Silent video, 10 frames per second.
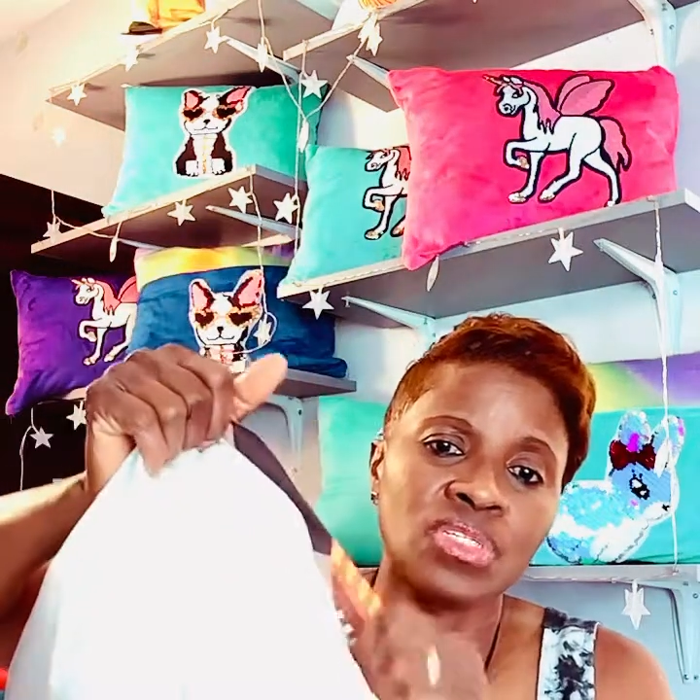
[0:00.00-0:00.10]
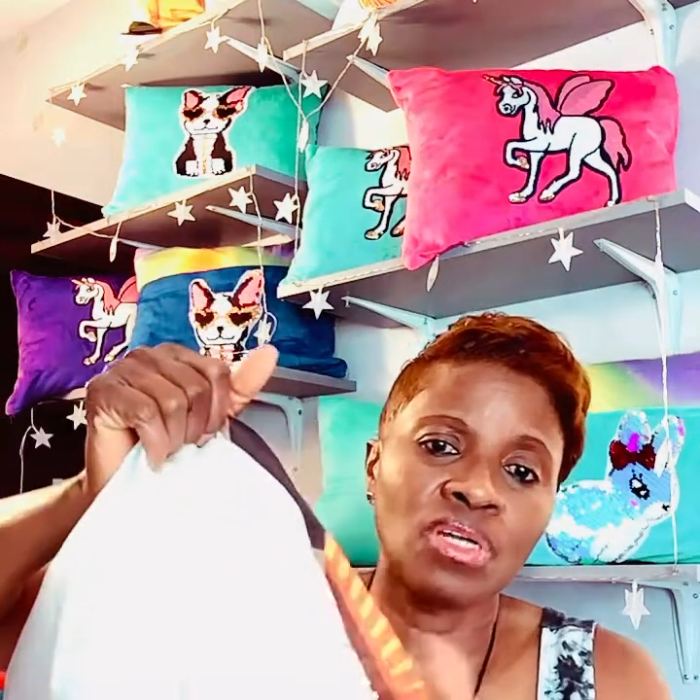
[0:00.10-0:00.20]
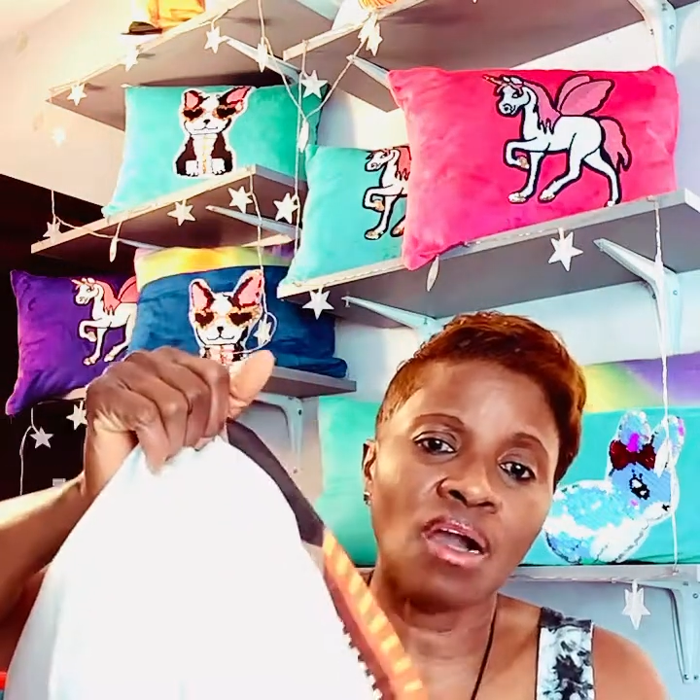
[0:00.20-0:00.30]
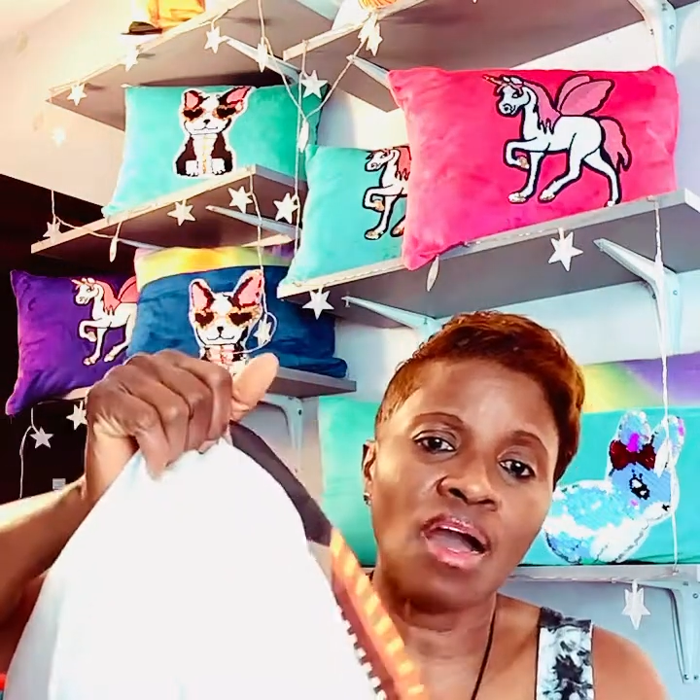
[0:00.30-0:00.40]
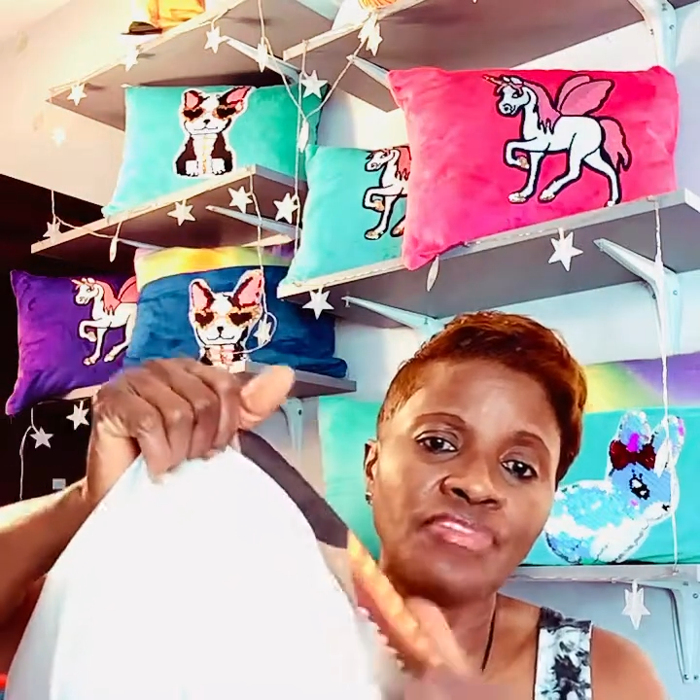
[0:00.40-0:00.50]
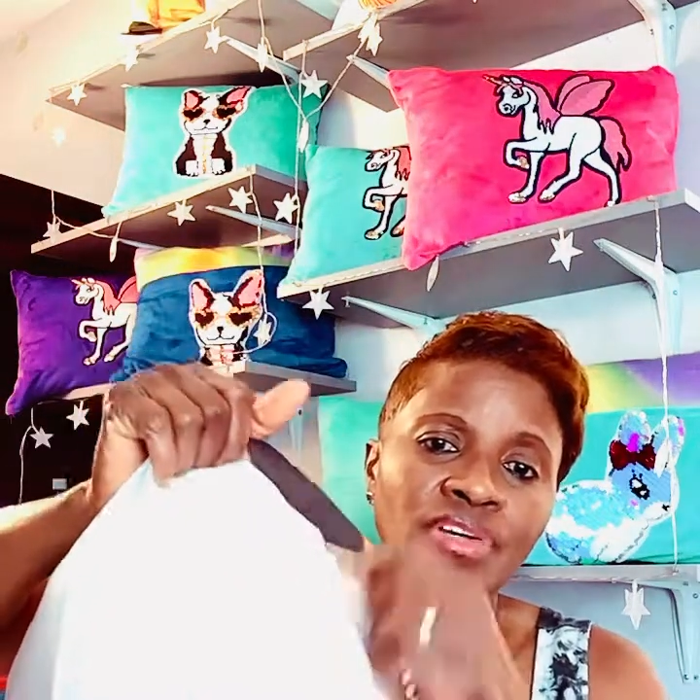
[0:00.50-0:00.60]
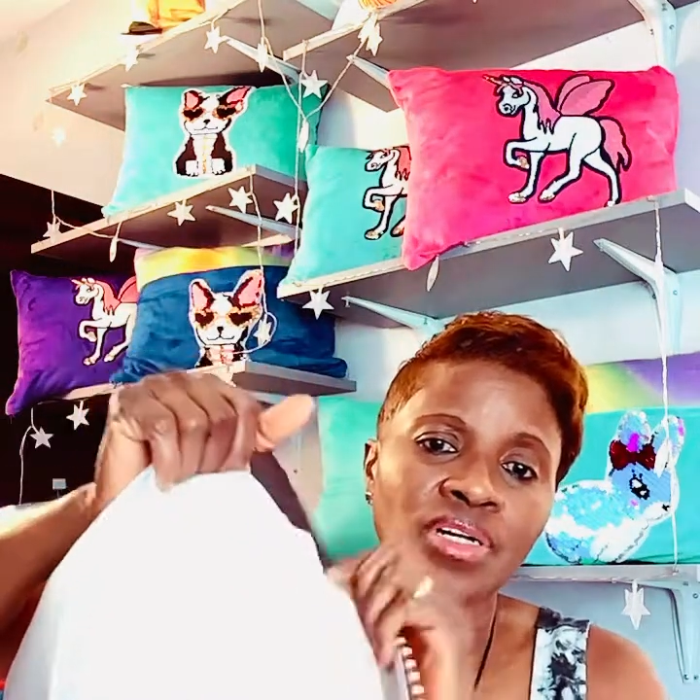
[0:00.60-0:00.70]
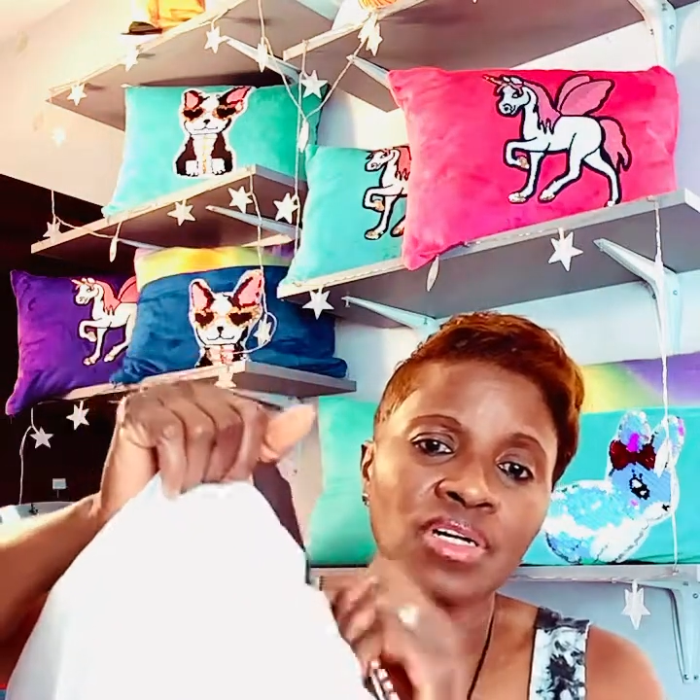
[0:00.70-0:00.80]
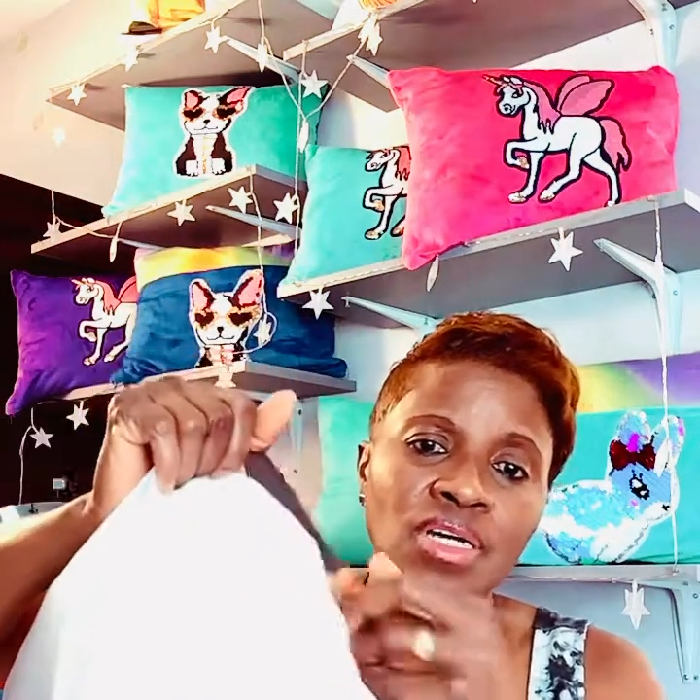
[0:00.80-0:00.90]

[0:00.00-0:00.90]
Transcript: the cover